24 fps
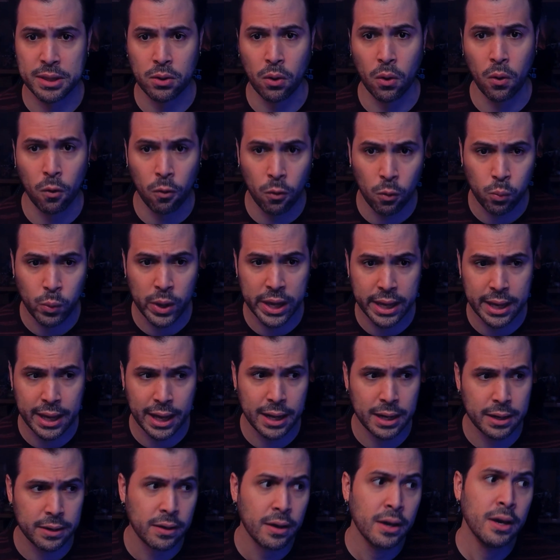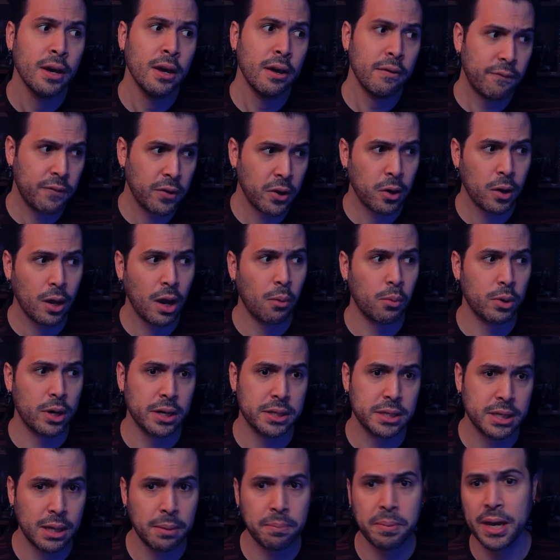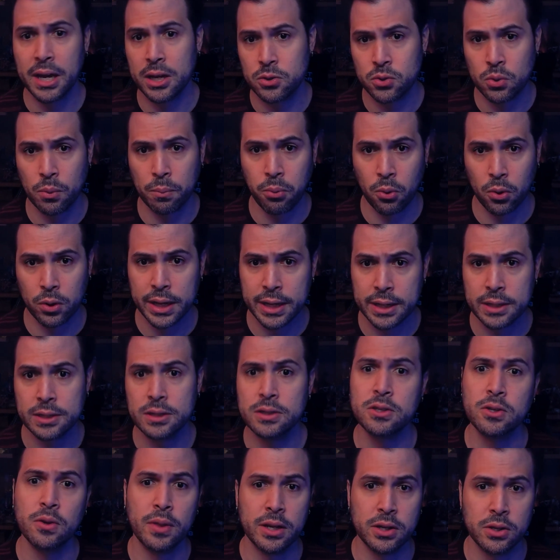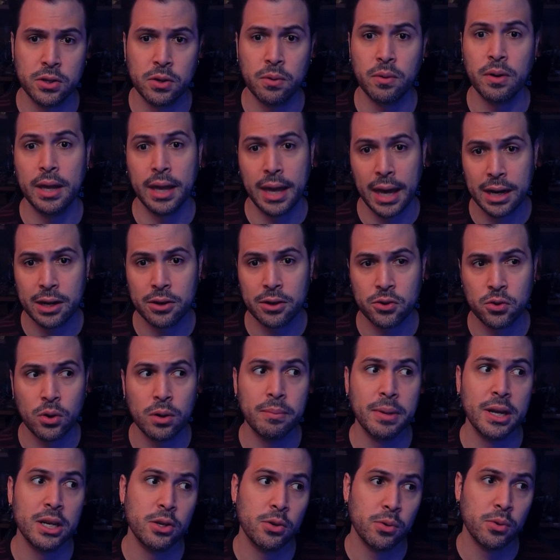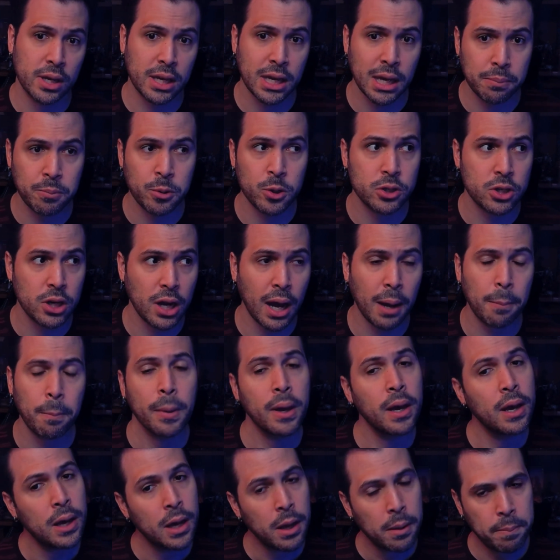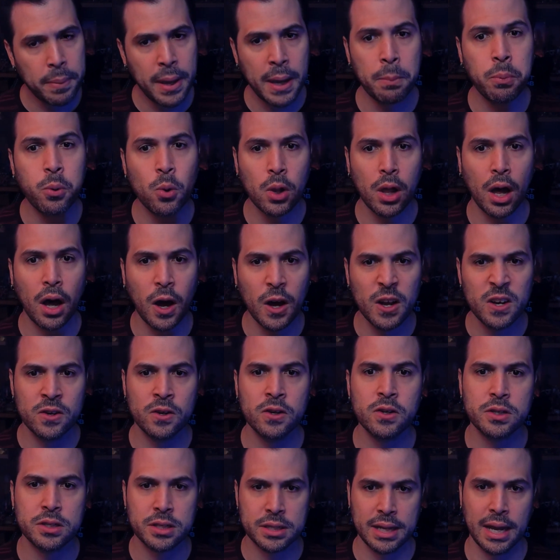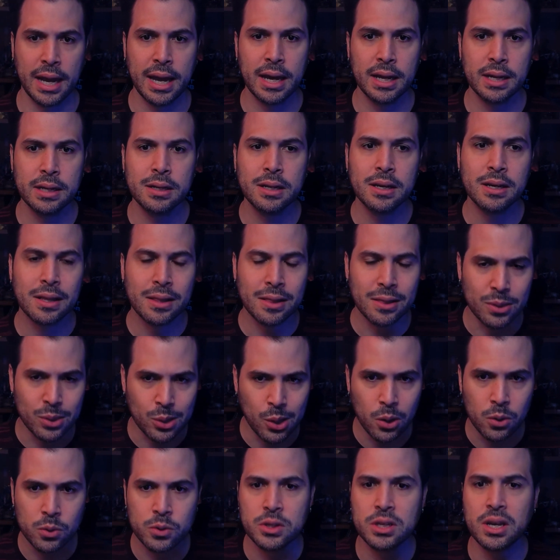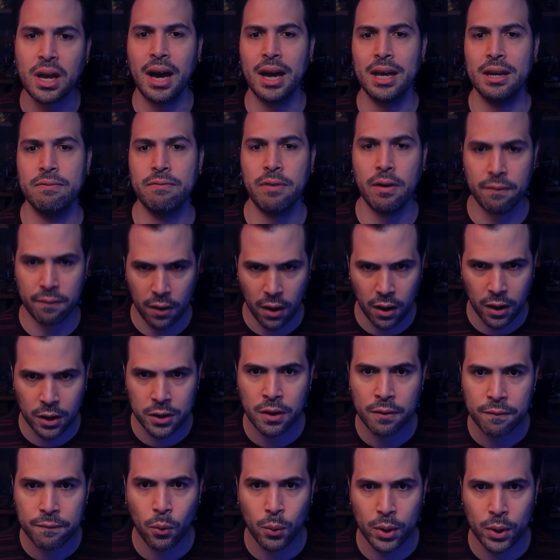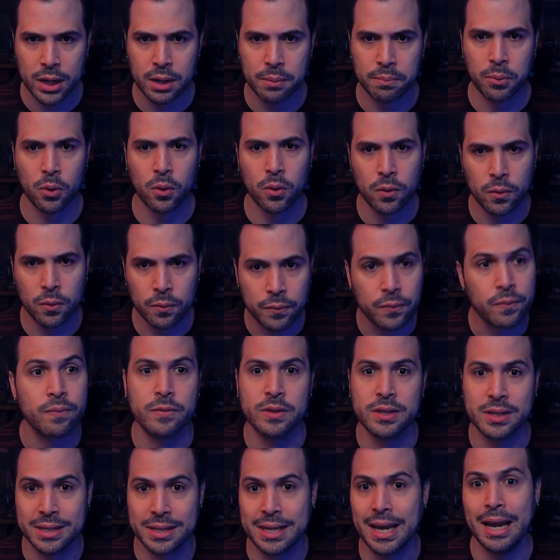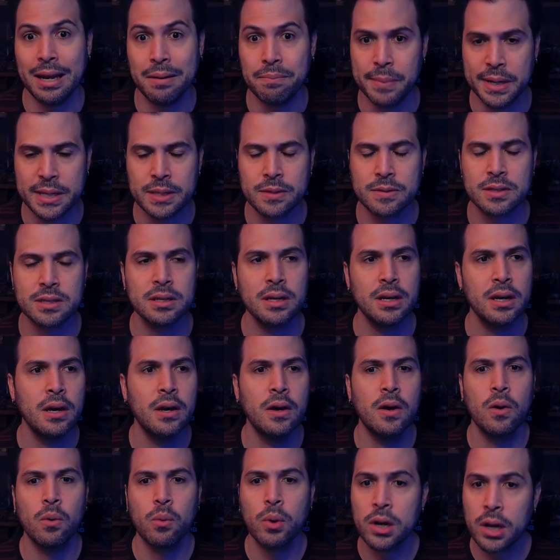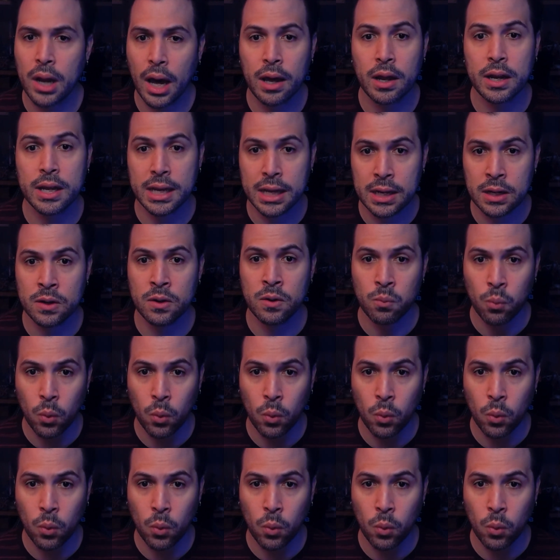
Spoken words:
the whole weekend figuring out what a TPS report is so that you can get it to them and you can keep your job. People understand those kind of unavoidable detainments. We're not in